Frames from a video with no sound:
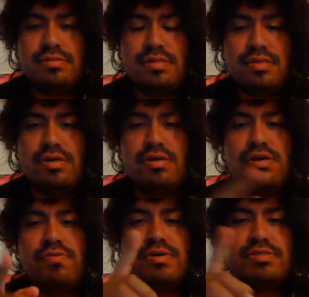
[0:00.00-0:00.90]
You're
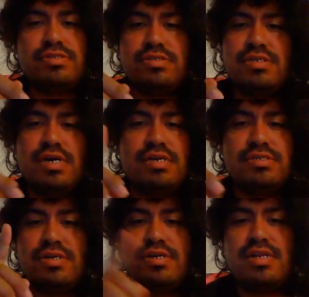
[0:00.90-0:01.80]
no one to judge.
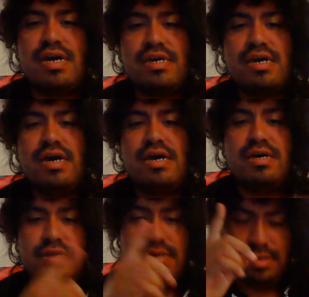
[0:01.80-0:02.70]
You're not
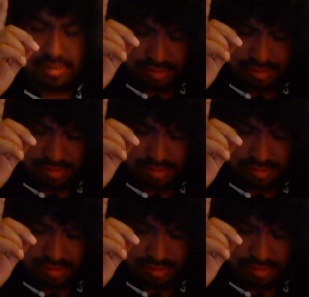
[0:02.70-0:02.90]
God.